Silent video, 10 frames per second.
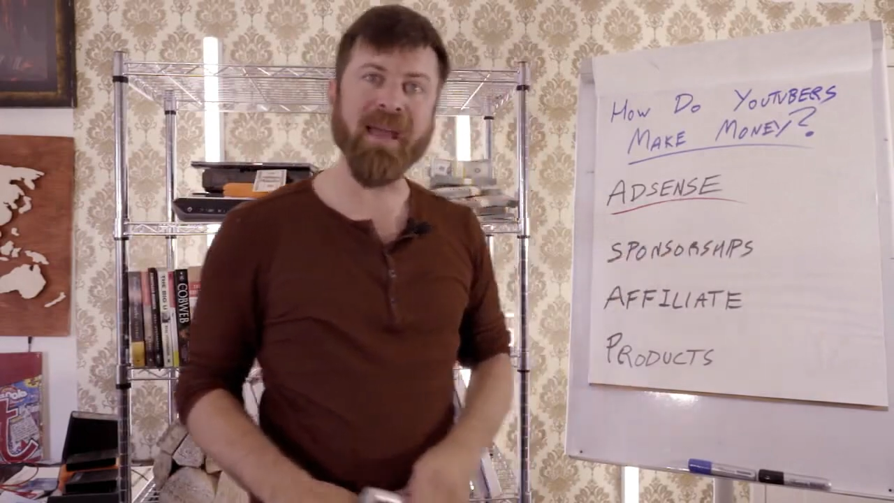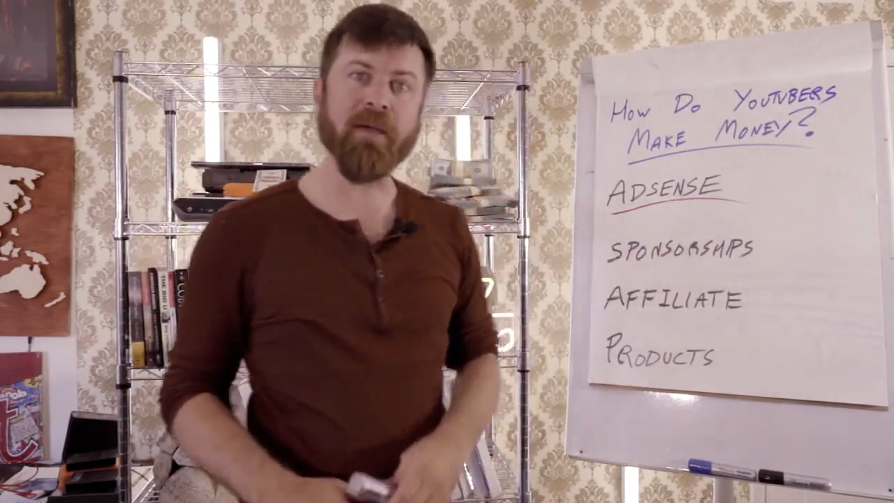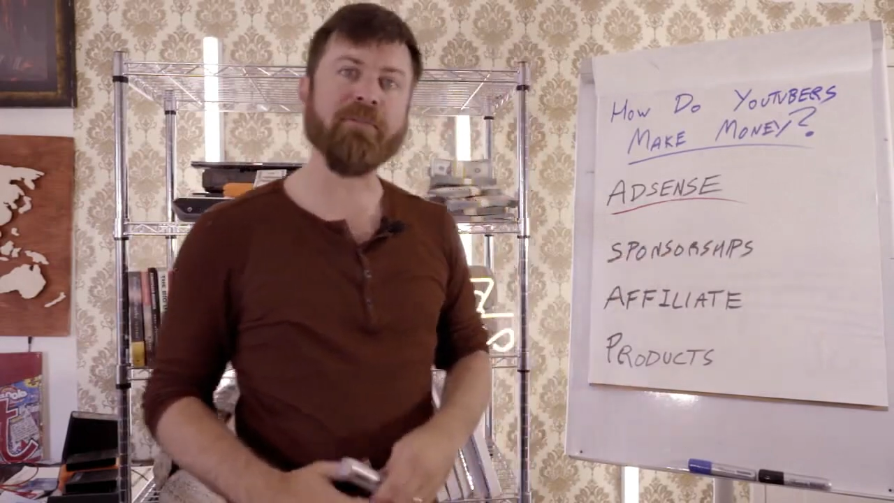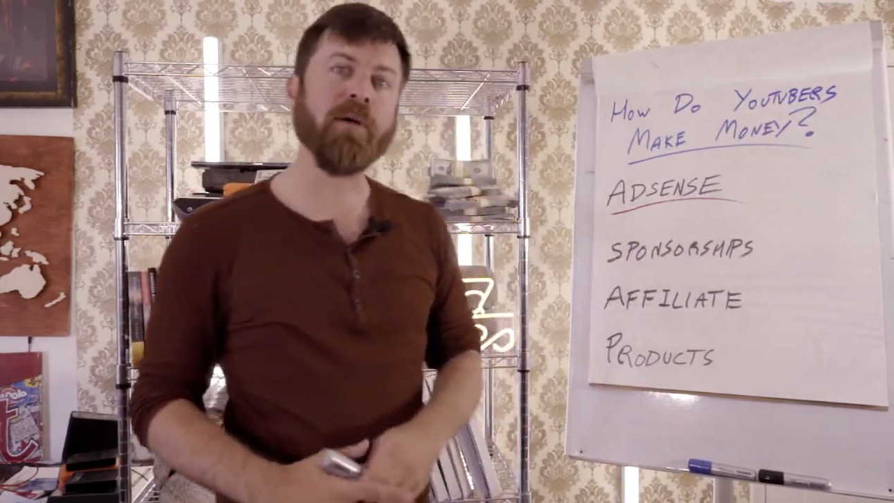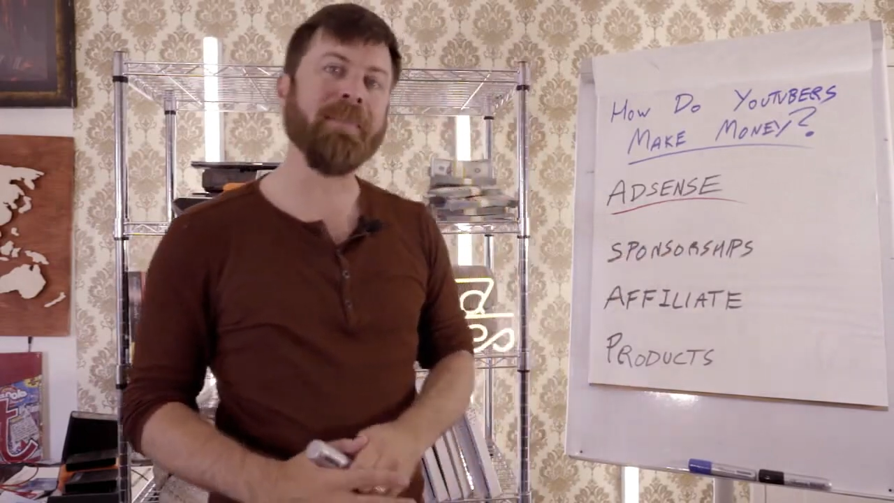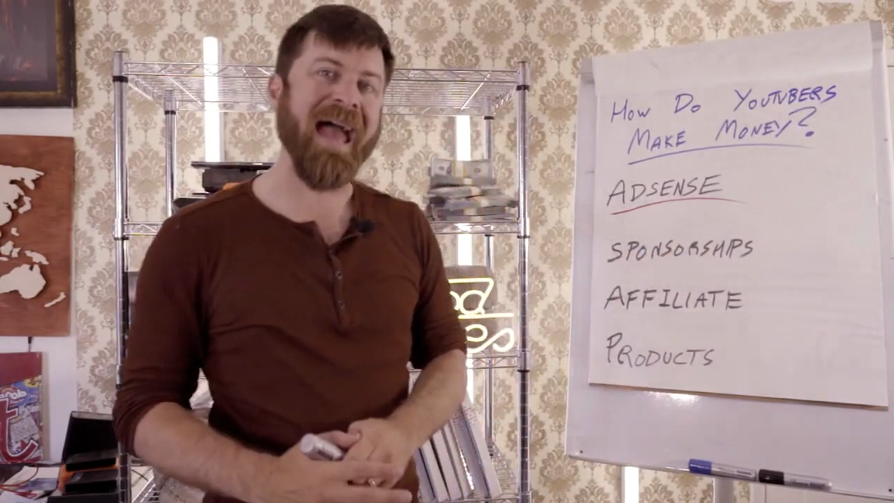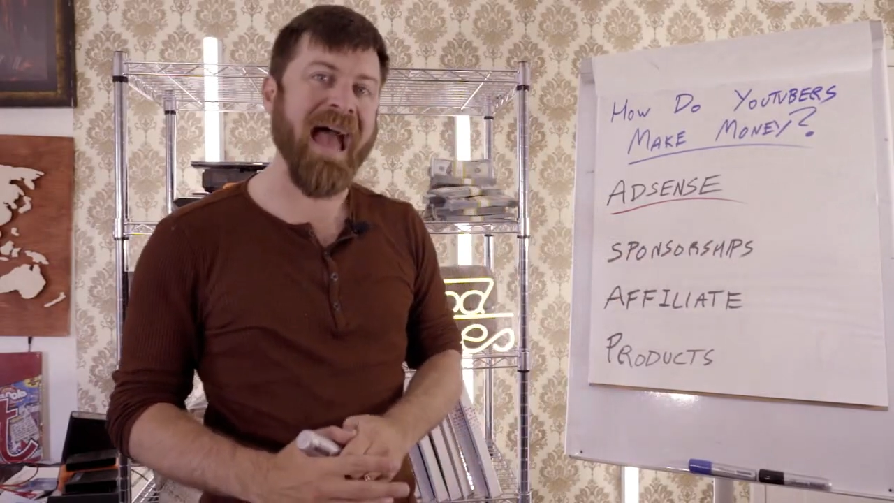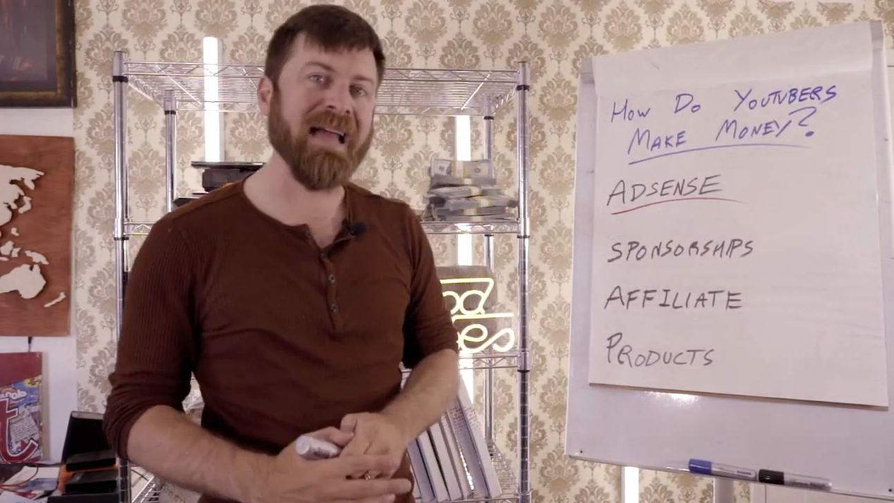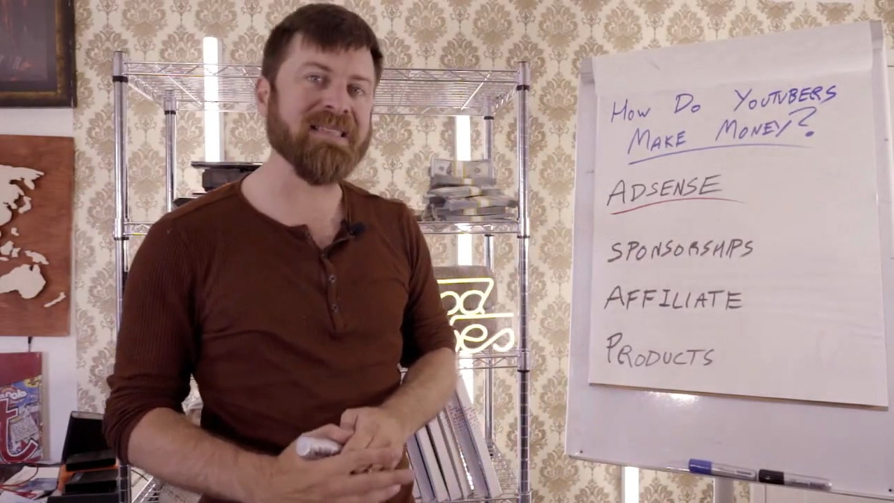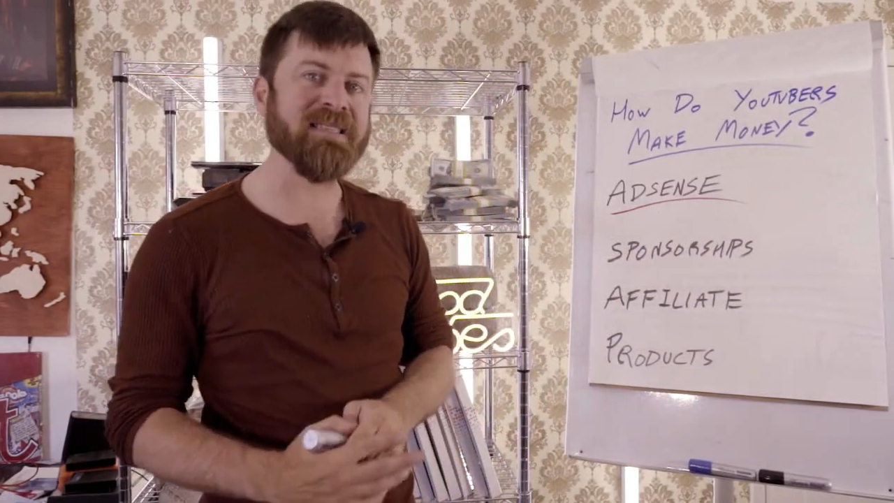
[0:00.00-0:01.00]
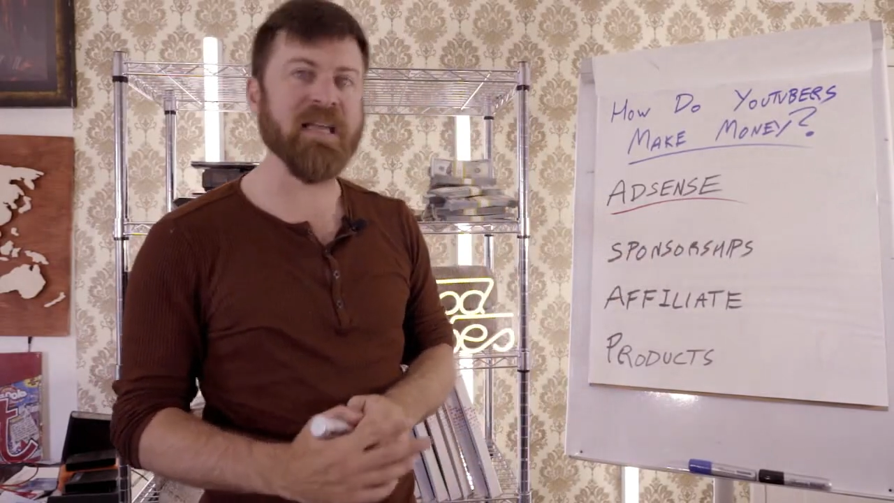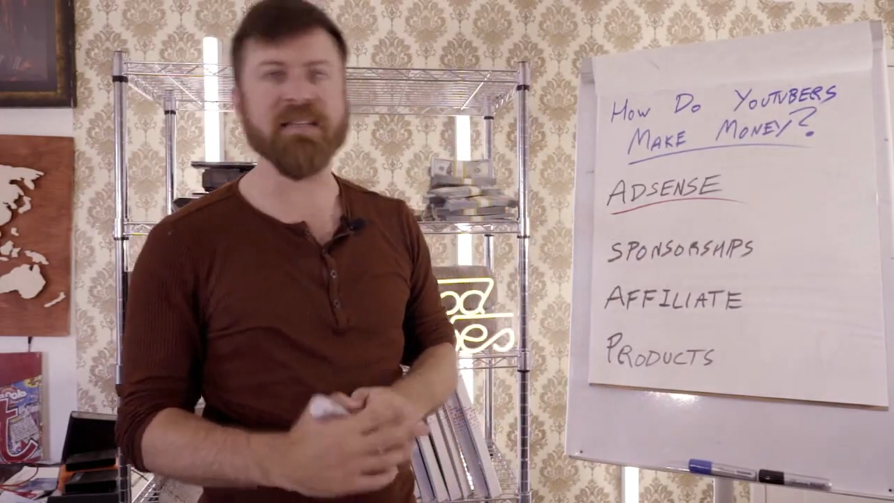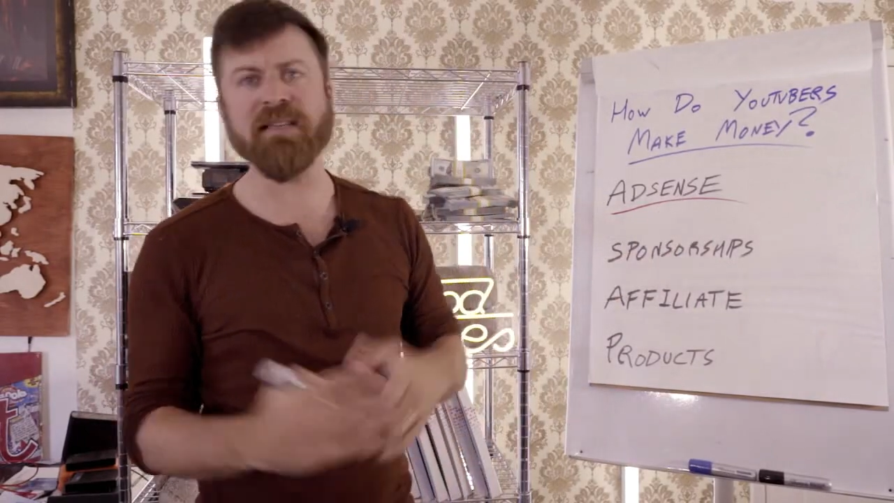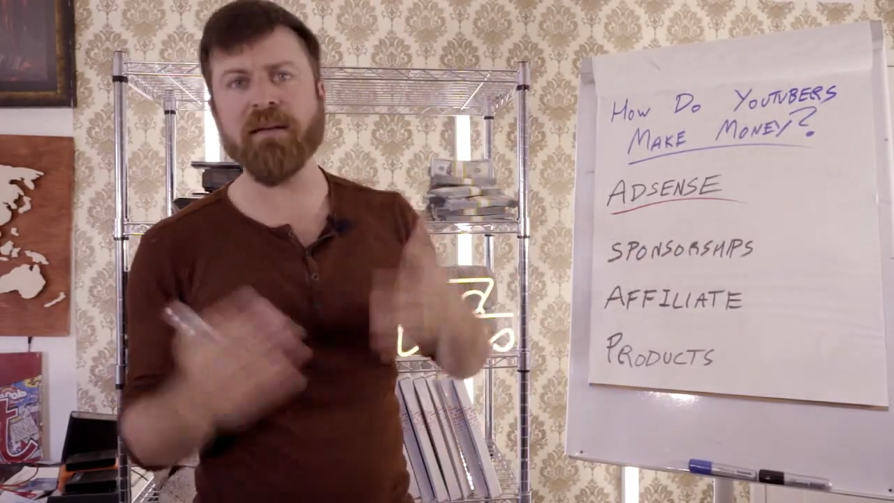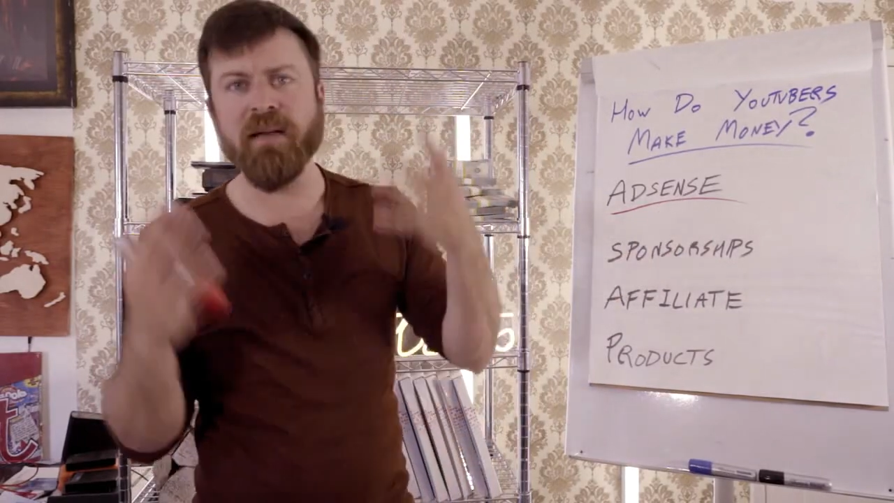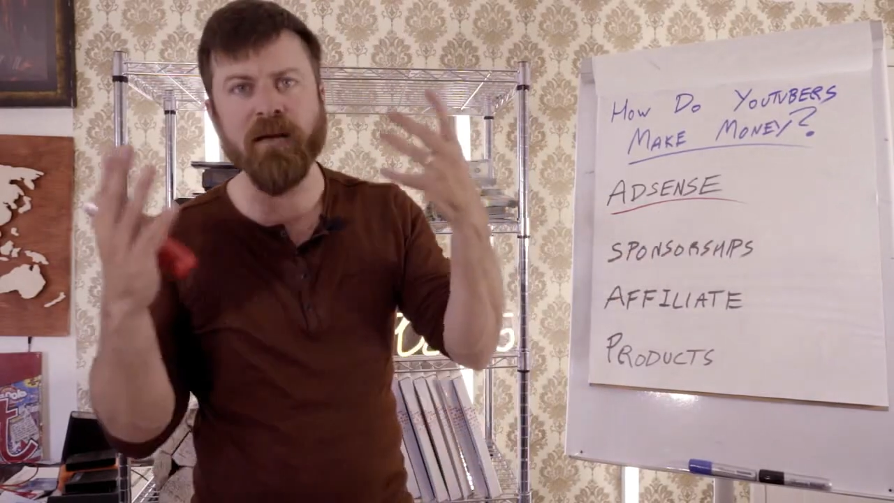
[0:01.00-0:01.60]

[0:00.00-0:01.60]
make from AdSense,